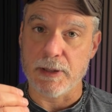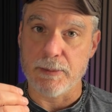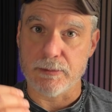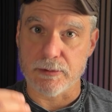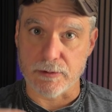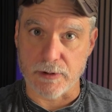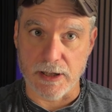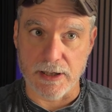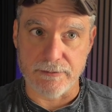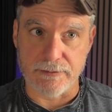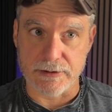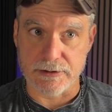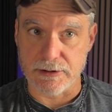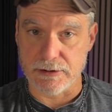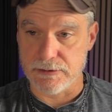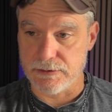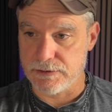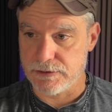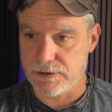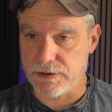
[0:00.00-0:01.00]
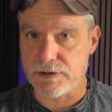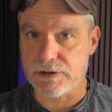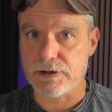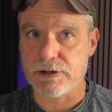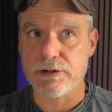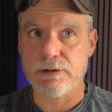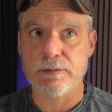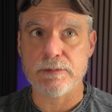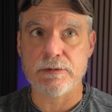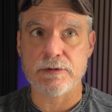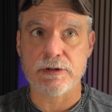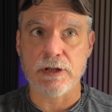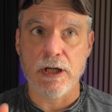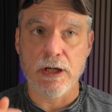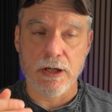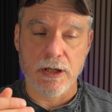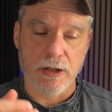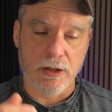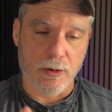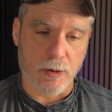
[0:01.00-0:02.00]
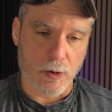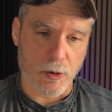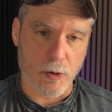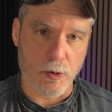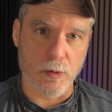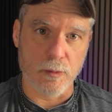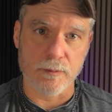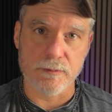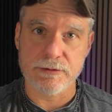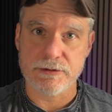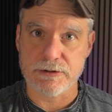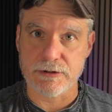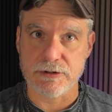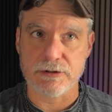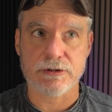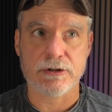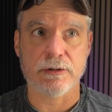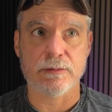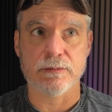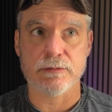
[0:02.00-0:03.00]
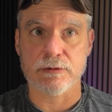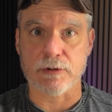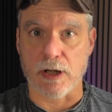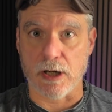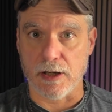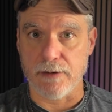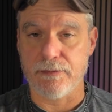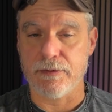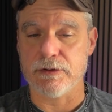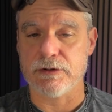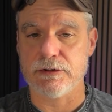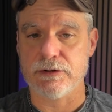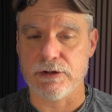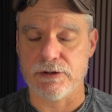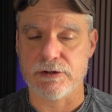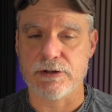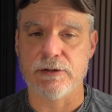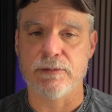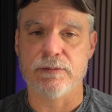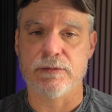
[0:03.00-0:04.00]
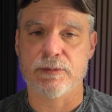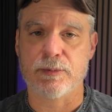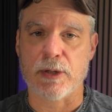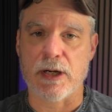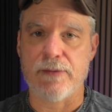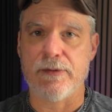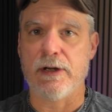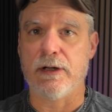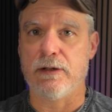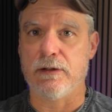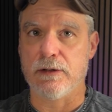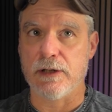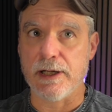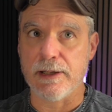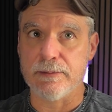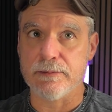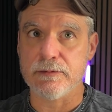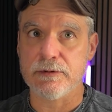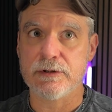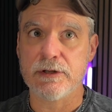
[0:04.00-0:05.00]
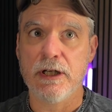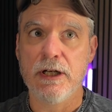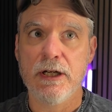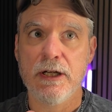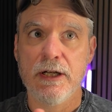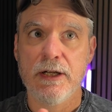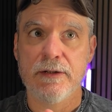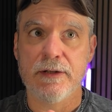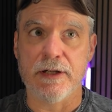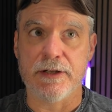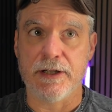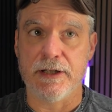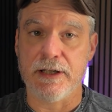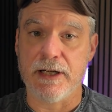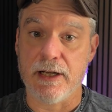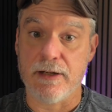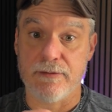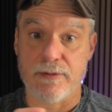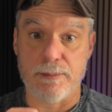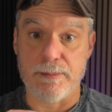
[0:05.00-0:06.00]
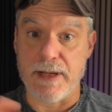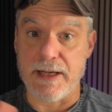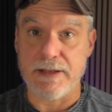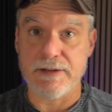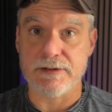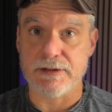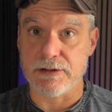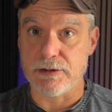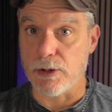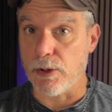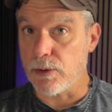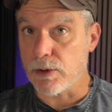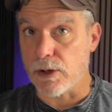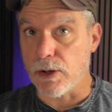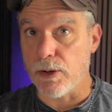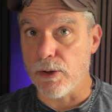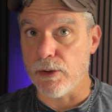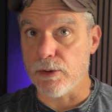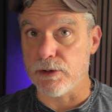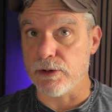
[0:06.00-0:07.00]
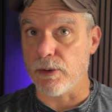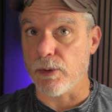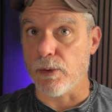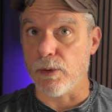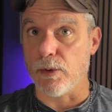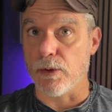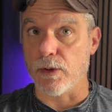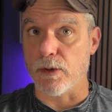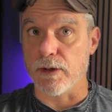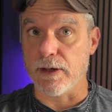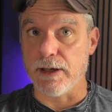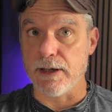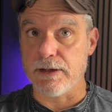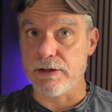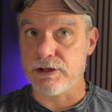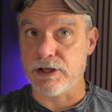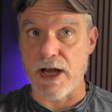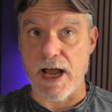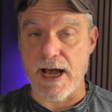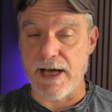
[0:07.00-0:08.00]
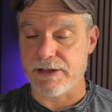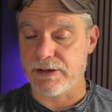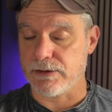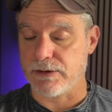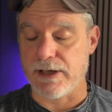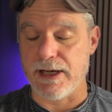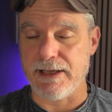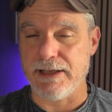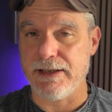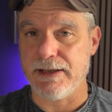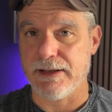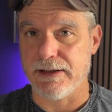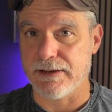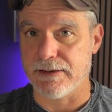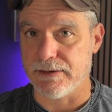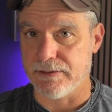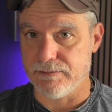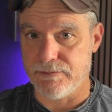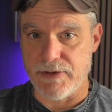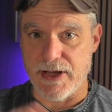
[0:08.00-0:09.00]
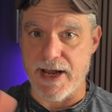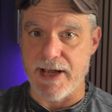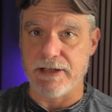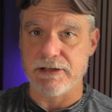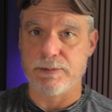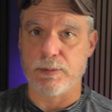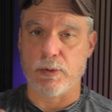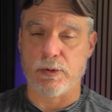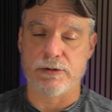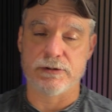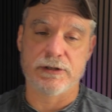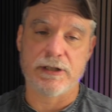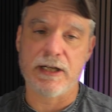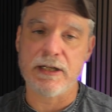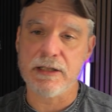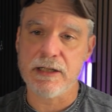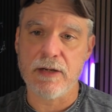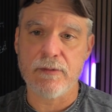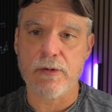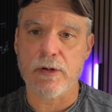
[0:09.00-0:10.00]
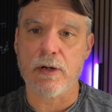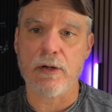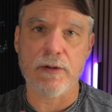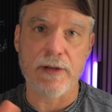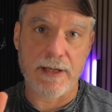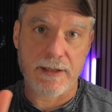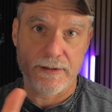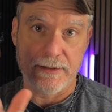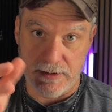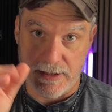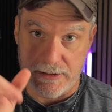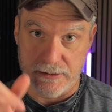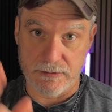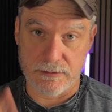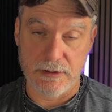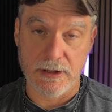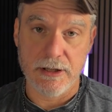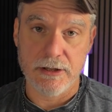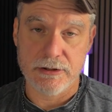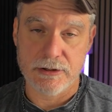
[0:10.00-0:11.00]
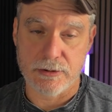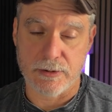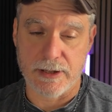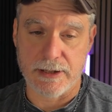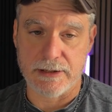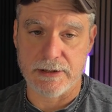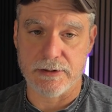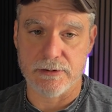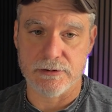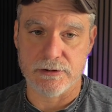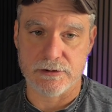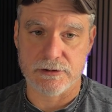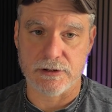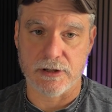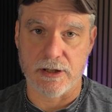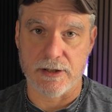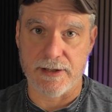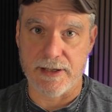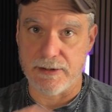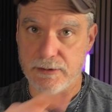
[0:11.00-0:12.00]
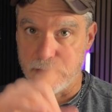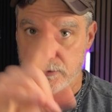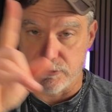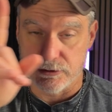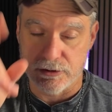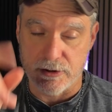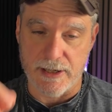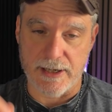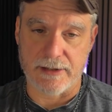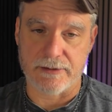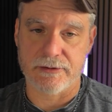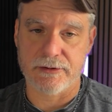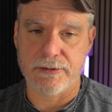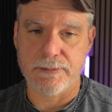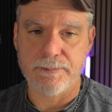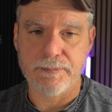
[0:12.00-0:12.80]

Private systems, home systems, office systems, private LLMs that then have amazing no-code or chat or anything dashboards. And I cover all that in that training you just saw, those tracks.